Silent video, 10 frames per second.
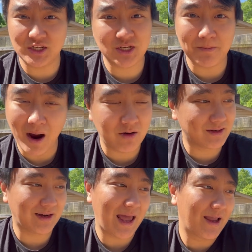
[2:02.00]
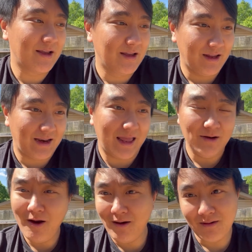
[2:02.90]
Is she moaning? Like
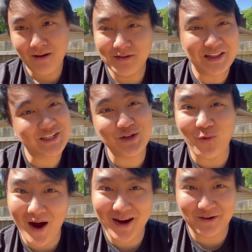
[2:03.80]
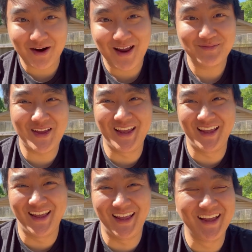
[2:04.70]
she whining, right?
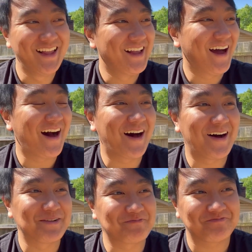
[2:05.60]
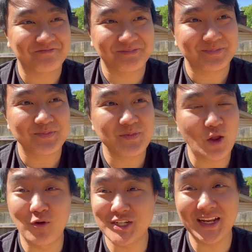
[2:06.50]
or
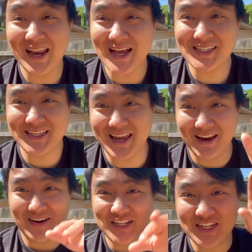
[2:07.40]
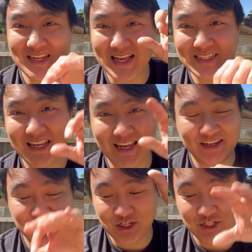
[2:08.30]
she nesting, right? She's
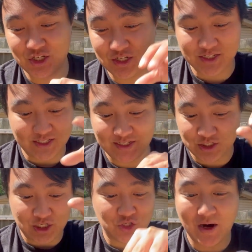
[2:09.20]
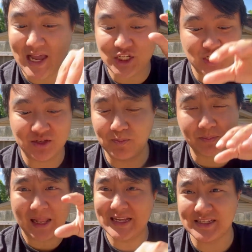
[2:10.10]
nesting. She's scratching
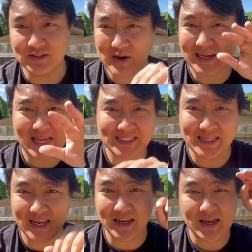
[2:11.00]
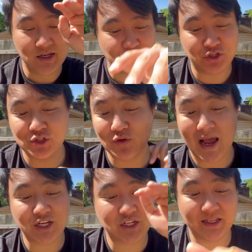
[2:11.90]
places, right? Nesting. She's
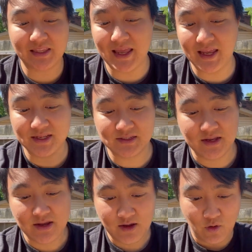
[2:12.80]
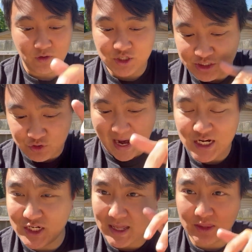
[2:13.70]
scratching things. Or she's
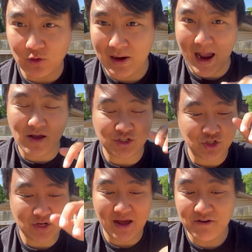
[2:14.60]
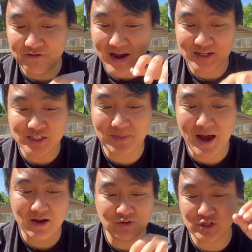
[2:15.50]
scratching out the ground. She's trying to find a
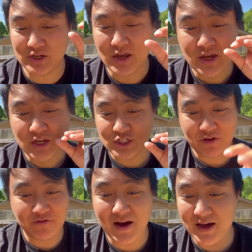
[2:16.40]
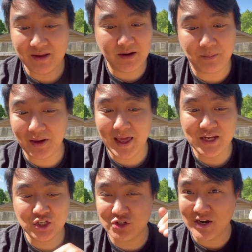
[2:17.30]
spot. Or she finding a
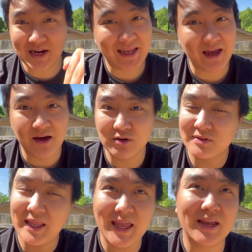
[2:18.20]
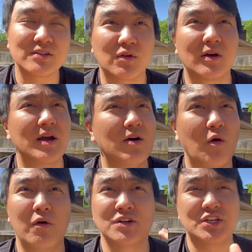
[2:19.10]
place. She's trying to get under things. Or
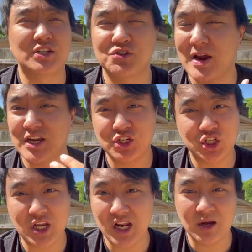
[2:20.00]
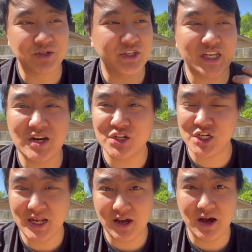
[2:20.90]
she's scratching shit up. She's tearing
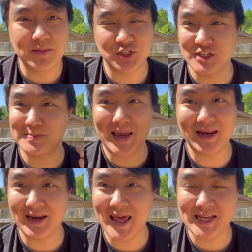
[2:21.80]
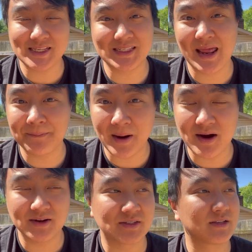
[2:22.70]
shit up. She's making a nest. It's like
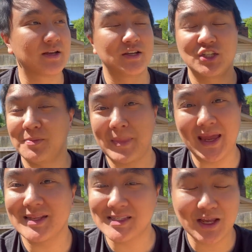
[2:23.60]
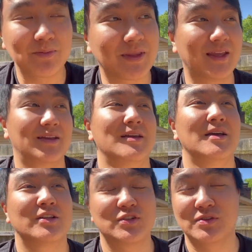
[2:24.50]
birds. She's making something
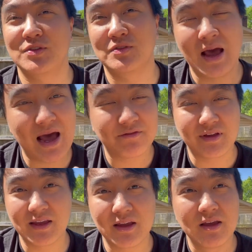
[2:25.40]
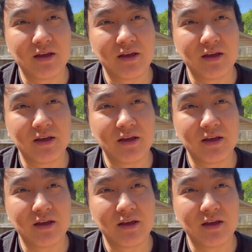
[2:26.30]
to have a